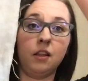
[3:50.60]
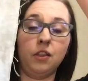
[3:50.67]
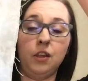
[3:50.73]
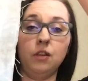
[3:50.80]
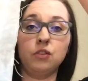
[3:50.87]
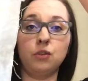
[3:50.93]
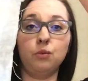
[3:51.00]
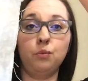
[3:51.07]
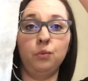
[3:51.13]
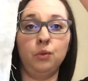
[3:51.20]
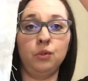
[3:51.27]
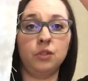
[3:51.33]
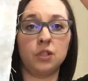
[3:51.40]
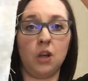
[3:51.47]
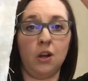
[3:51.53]
Cathedral
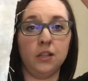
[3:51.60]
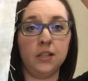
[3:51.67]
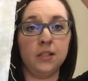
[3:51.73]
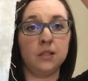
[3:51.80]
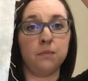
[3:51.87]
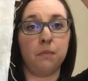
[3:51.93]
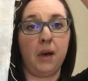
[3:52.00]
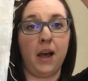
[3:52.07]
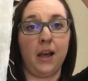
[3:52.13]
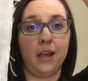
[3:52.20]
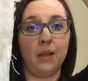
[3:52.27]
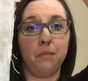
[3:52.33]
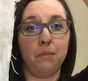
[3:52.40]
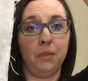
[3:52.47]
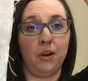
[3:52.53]
Wood Goddess
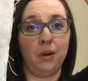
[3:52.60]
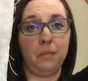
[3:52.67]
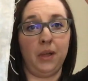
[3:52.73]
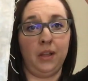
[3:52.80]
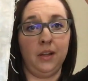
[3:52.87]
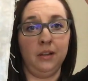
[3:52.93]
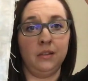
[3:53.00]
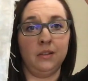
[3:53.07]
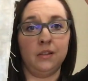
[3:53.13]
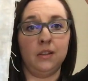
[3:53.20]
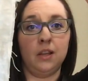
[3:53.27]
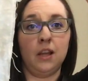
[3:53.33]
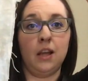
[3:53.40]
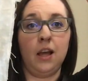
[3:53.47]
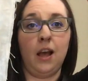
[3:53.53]
by Mirabilla,
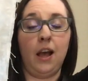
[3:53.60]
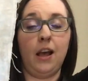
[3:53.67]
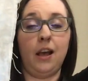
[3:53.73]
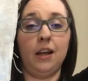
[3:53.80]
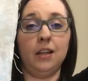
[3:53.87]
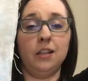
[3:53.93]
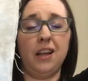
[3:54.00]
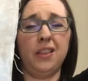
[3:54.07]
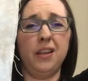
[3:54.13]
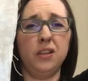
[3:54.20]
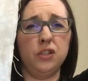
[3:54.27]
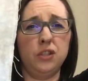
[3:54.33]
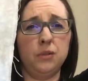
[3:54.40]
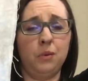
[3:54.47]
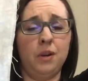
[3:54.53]
and I
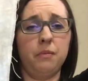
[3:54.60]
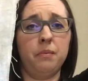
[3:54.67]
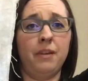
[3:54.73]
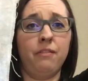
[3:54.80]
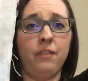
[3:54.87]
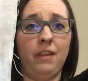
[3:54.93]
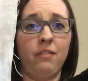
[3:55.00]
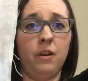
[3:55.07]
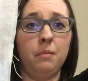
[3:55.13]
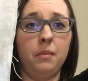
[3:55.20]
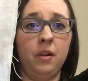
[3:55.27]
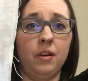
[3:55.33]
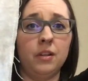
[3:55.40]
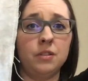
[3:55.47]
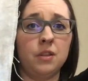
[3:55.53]
think she's one of my favorite
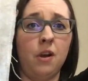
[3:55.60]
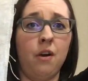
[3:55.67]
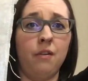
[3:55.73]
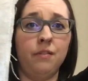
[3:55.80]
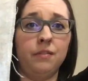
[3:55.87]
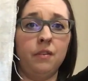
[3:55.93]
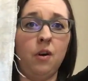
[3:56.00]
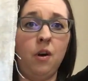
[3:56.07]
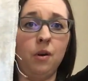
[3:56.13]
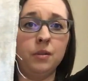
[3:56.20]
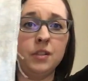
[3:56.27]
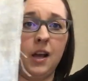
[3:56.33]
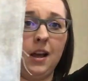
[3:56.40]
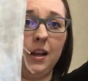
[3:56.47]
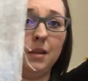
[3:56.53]
mirrors of all
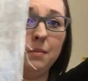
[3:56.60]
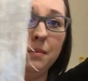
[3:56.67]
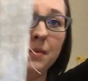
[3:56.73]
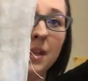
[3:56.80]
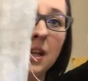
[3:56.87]
time.